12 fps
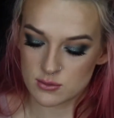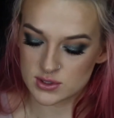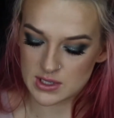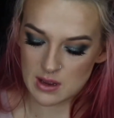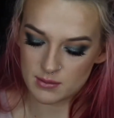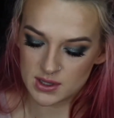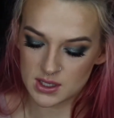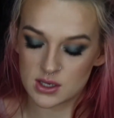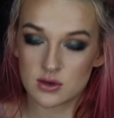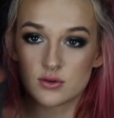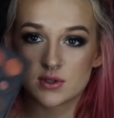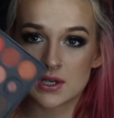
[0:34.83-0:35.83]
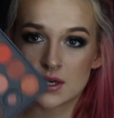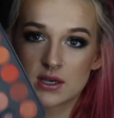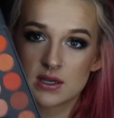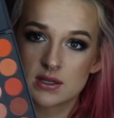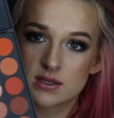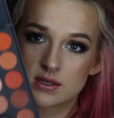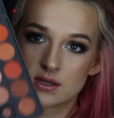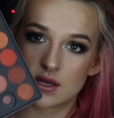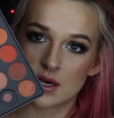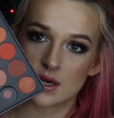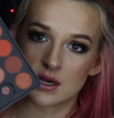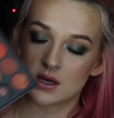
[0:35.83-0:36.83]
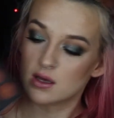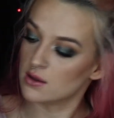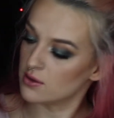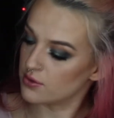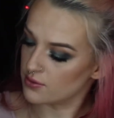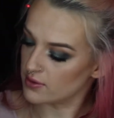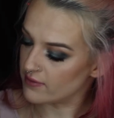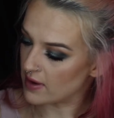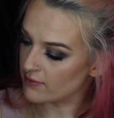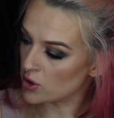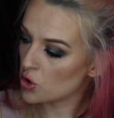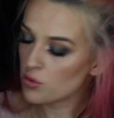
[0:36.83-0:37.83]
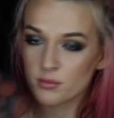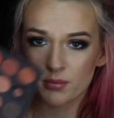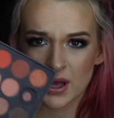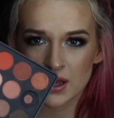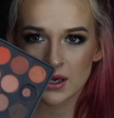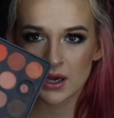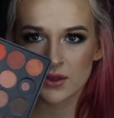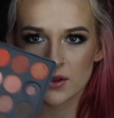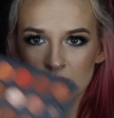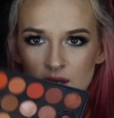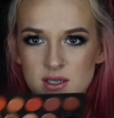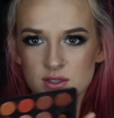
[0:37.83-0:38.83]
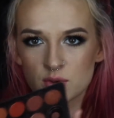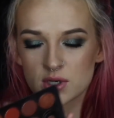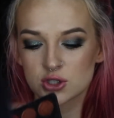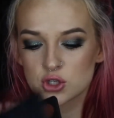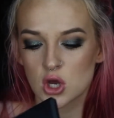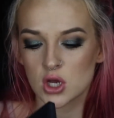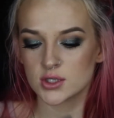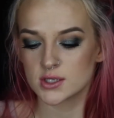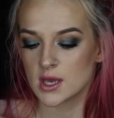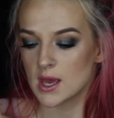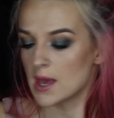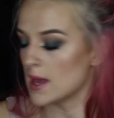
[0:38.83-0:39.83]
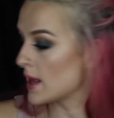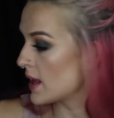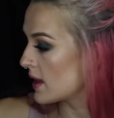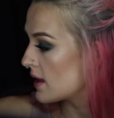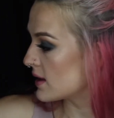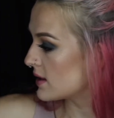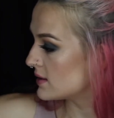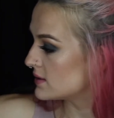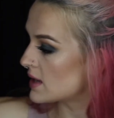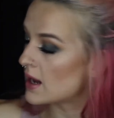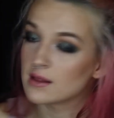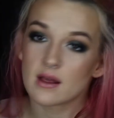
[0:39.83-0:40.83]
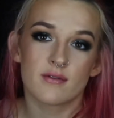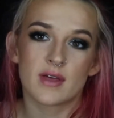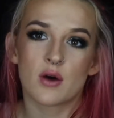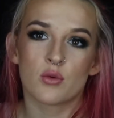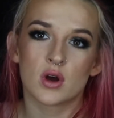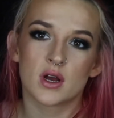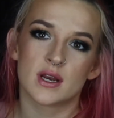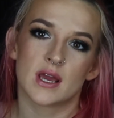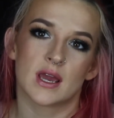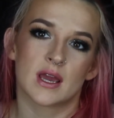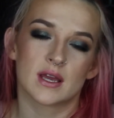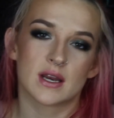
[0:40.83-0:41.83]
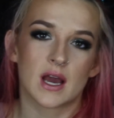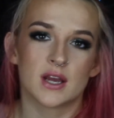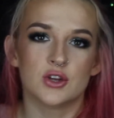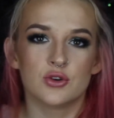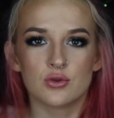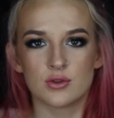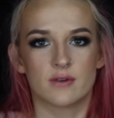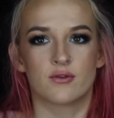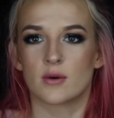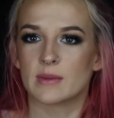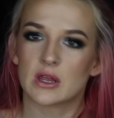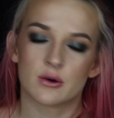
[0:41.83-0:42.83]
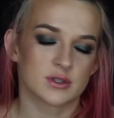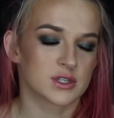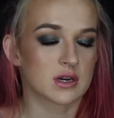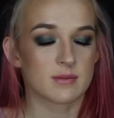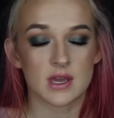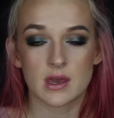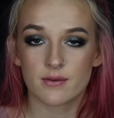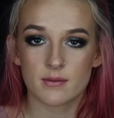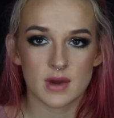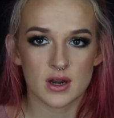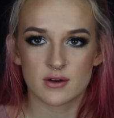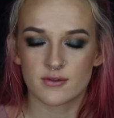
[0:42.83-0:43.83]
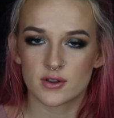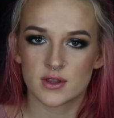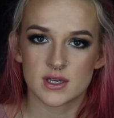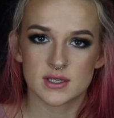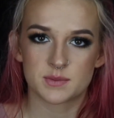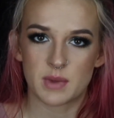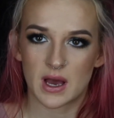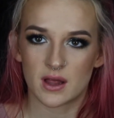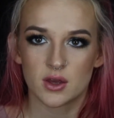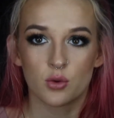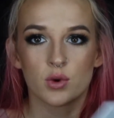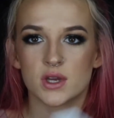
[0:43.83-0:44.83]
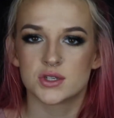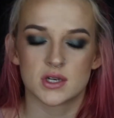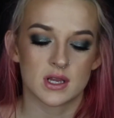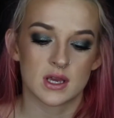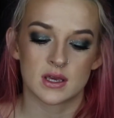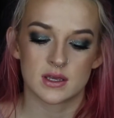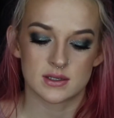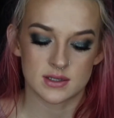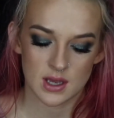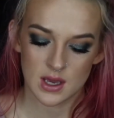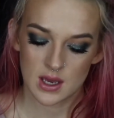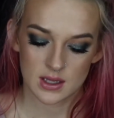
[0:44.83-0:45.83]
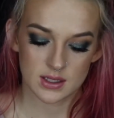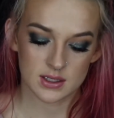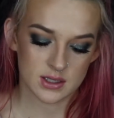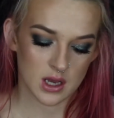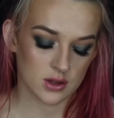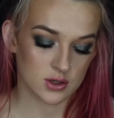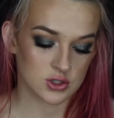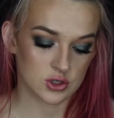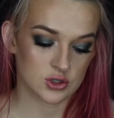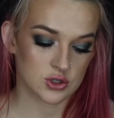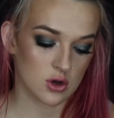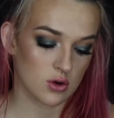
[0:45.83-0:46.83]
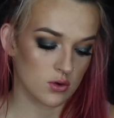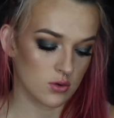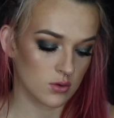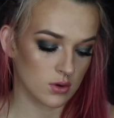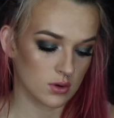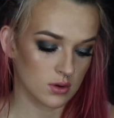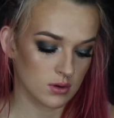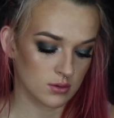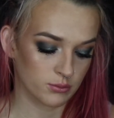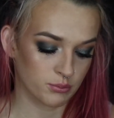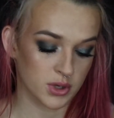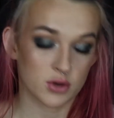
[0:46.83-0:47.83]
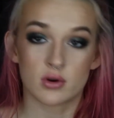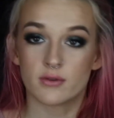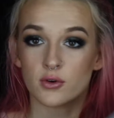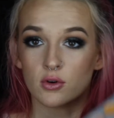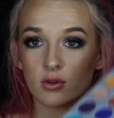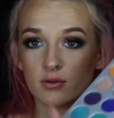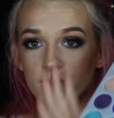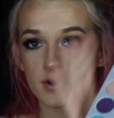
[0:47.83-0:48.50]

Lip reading: most commonly use is the 350 palette, I think is what it's called. And I love that one, and I knew the formula was going to be even better for this palette, which it is. These colors are so beautiful.